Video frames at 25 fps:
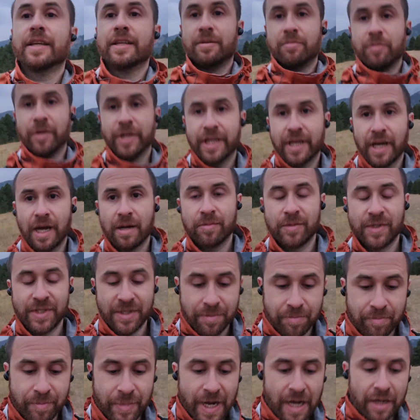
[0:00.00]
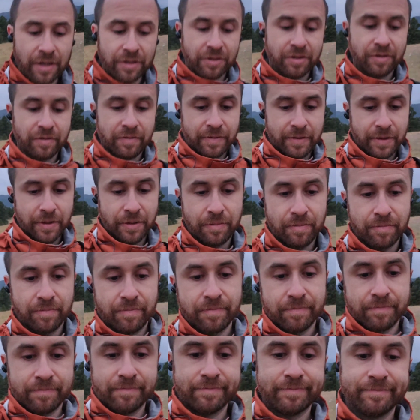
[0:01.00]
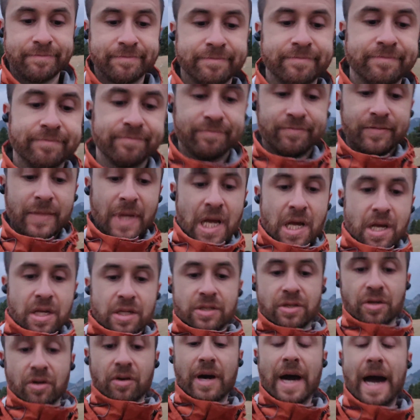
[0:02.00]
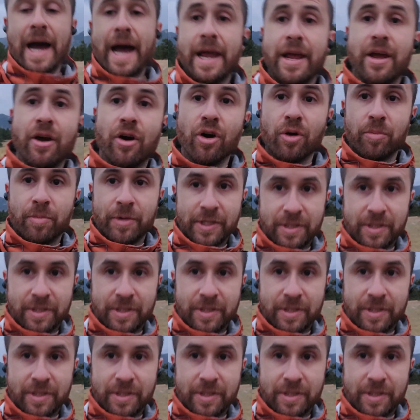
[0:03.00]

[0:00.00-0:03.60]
it becomes a part of you. So I hope